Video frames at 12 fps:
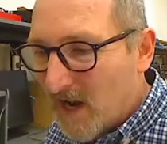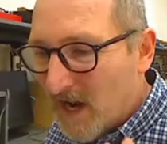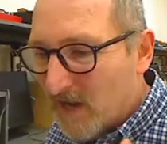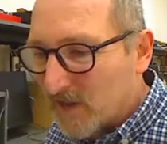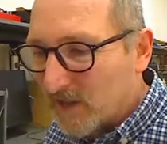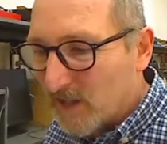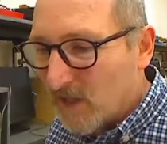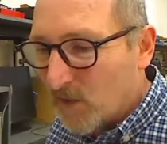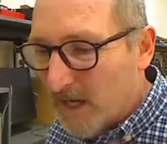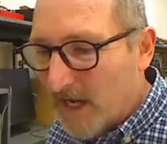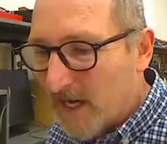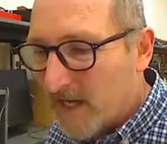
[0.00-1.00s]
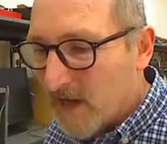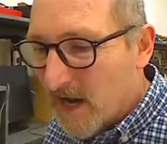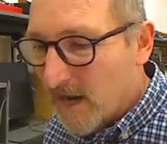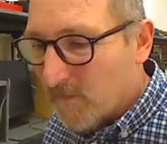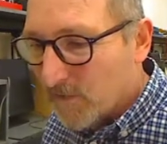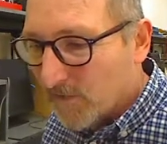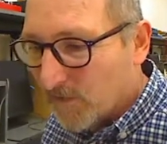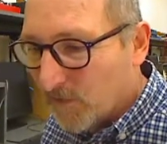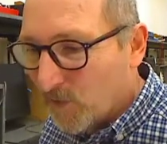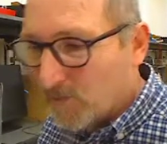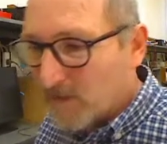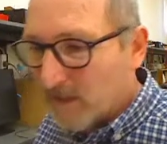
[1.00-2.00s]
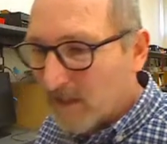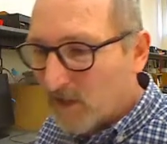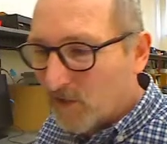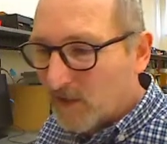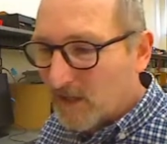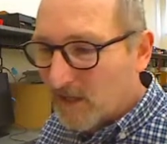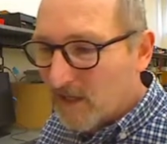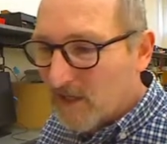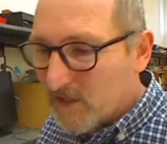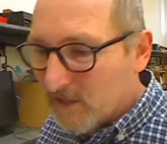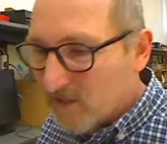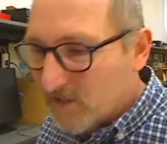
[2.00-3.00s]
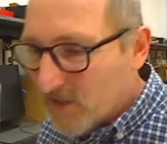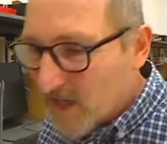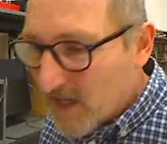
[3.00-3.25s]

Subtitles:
and I go ahead and perform the calculations,